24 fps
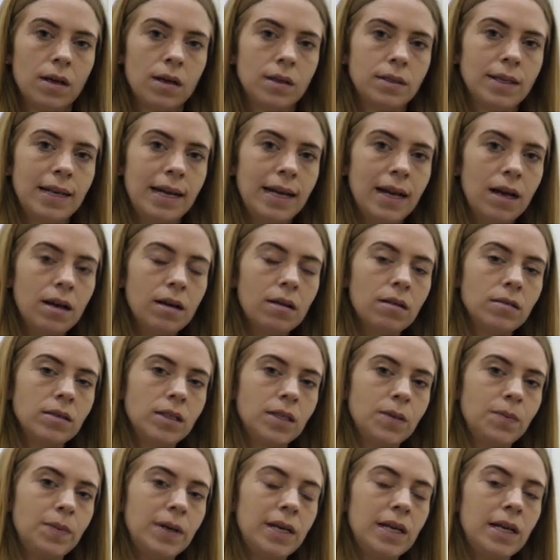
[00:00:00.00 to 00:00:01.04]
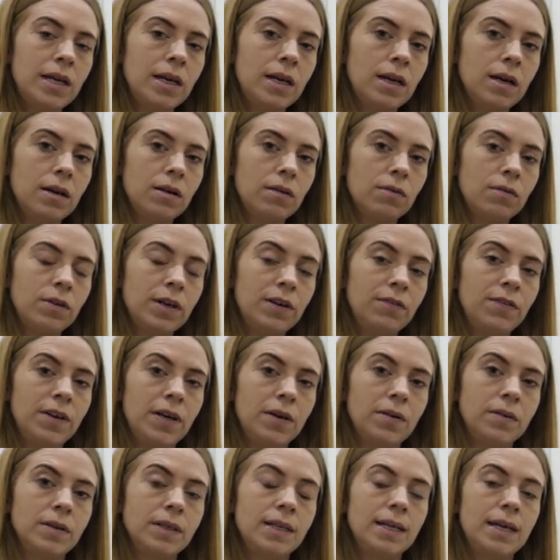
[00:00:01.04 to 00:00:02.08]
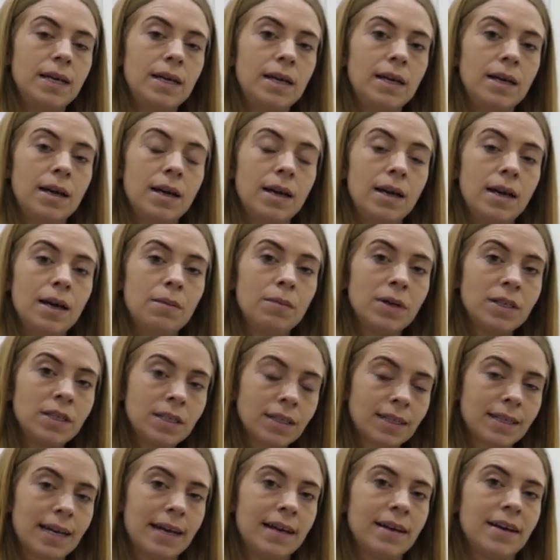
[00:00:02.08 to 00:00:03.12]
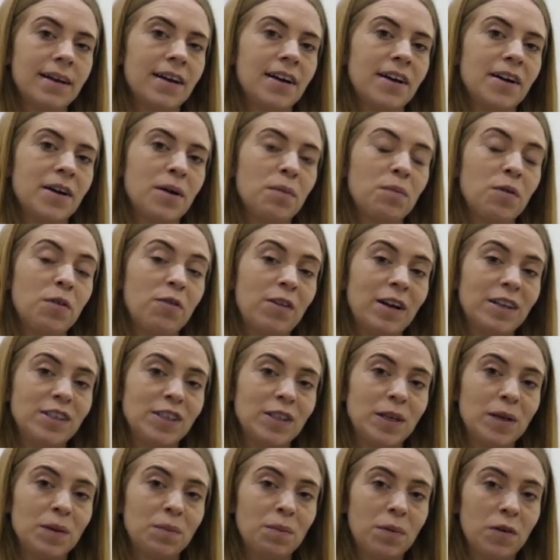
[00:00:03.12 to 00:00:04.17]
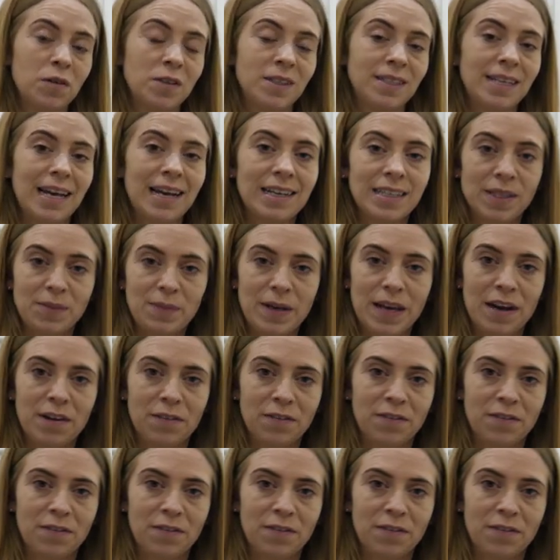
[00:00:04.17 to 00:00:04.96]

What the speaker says: Today I'm going to be reviewing the Image Skincare Prevention Plus SPF.